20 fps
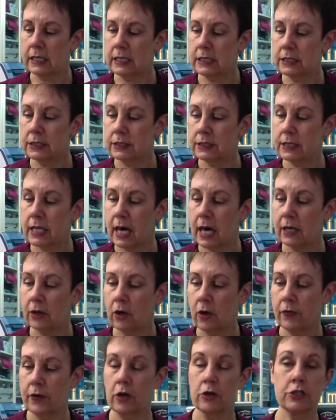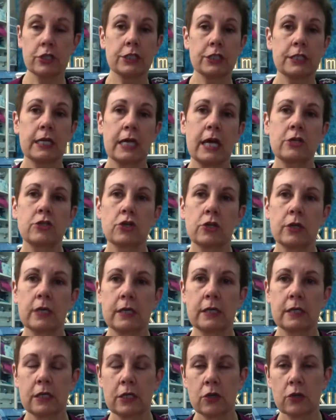is that on the artistic edge you
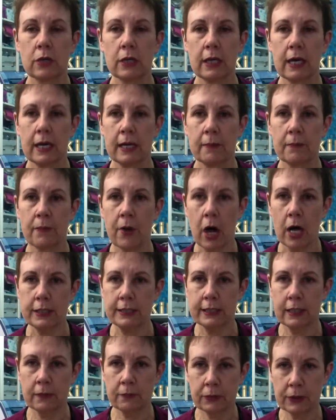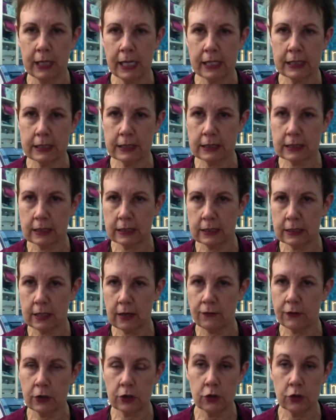can you can get embossing plates and stuff.